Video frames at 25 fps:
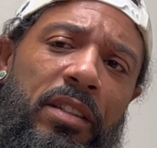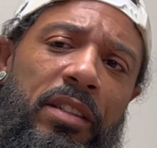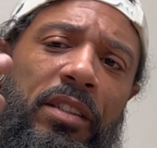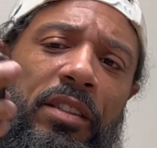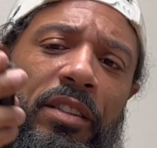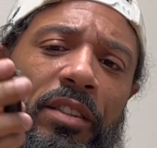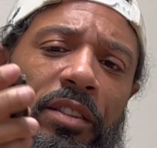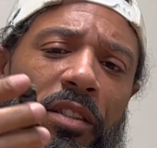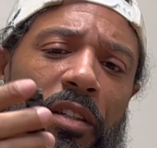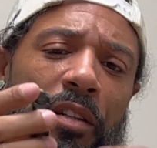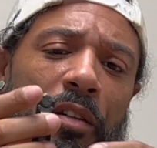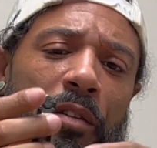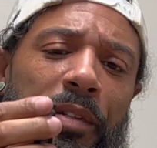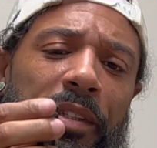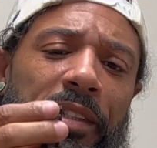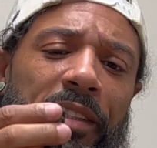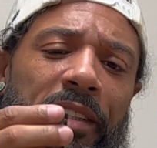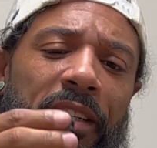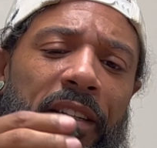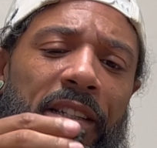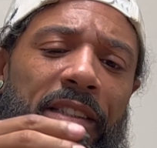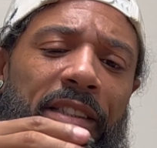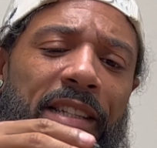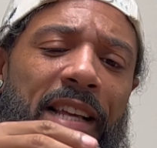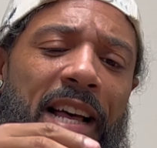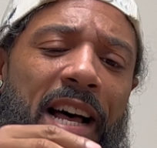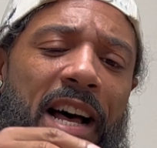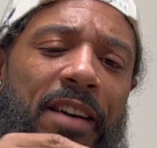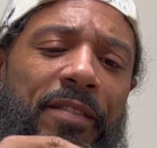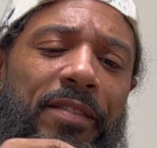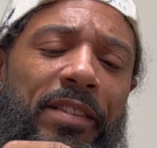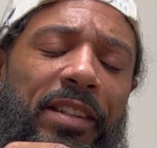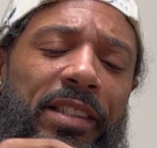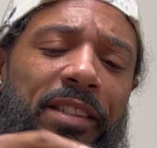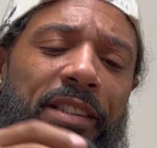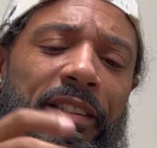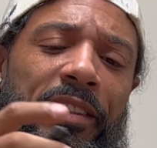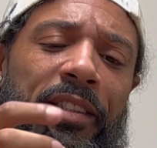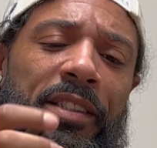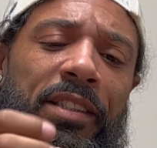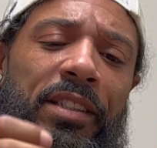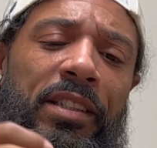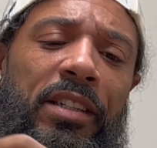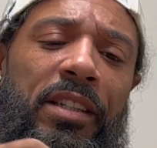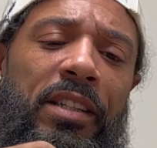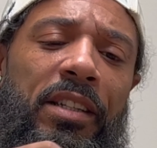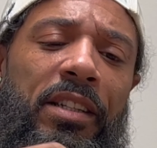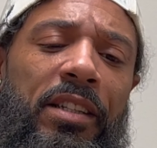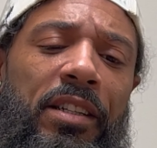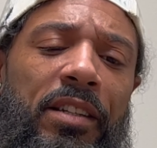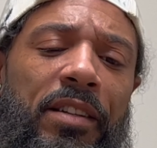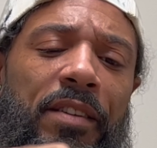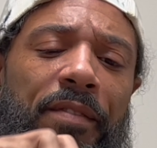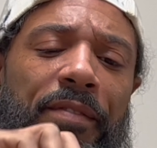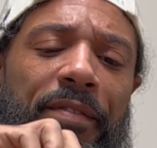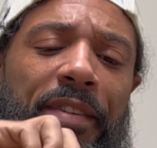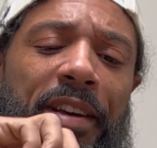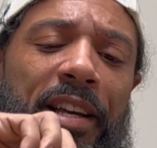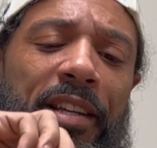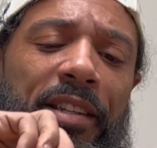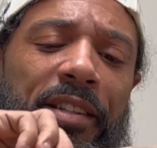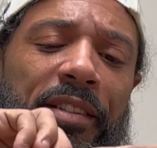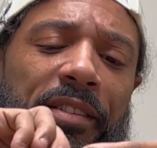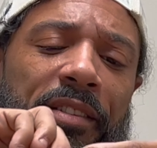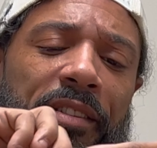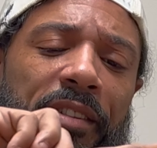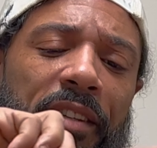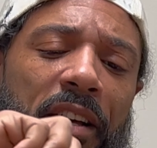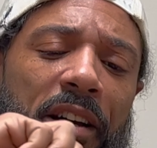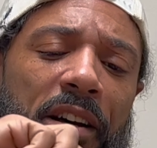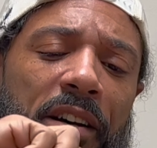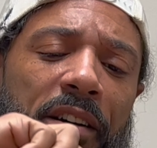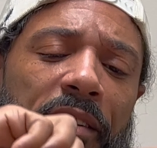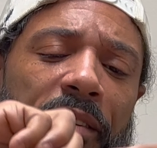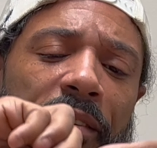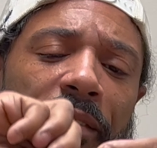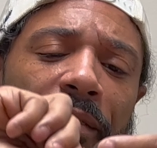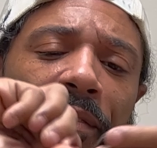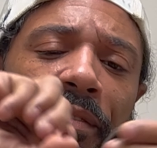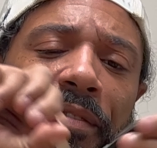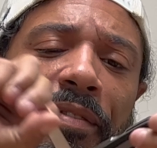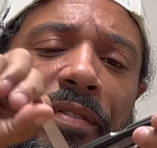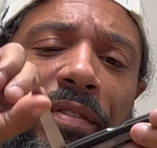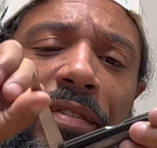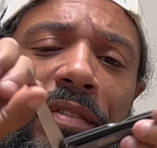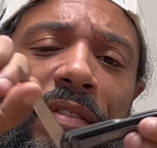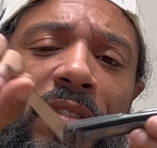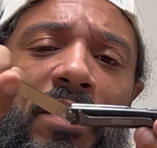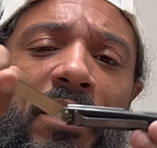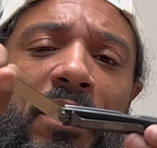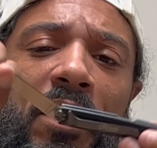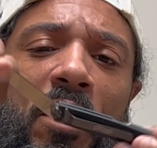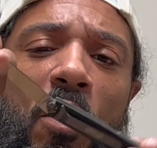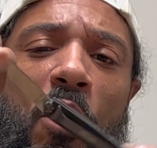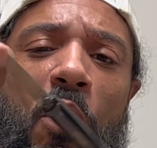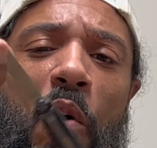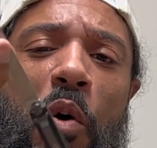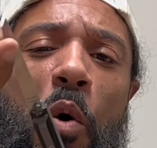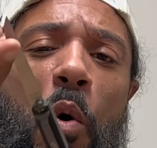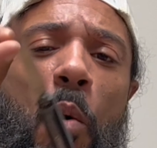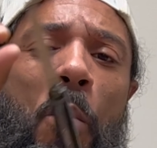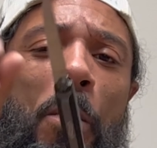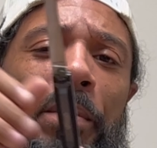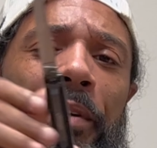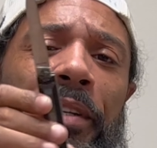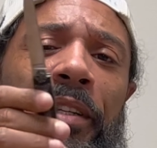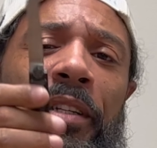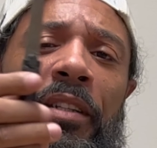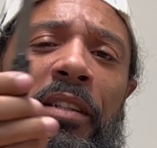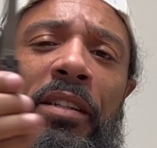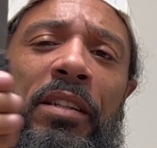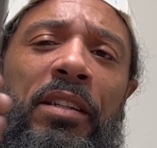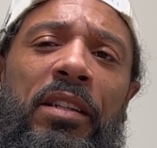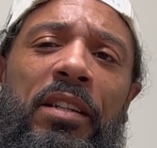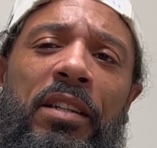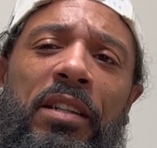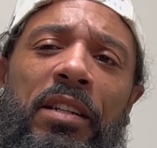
So it does have its phases of opening.